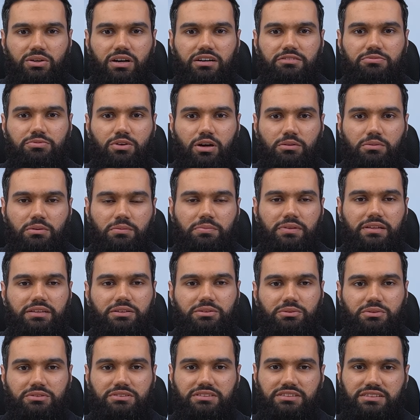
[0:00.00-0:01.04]
have probably
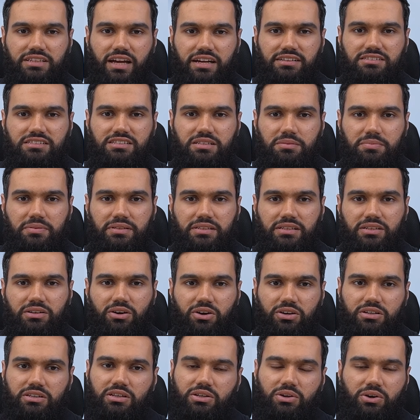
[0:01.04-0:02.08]
used ChatGPT
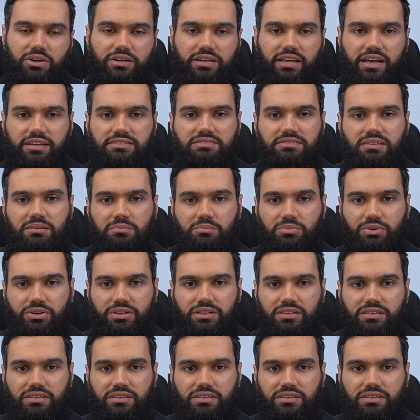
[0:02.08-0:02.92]
or Claude at some point.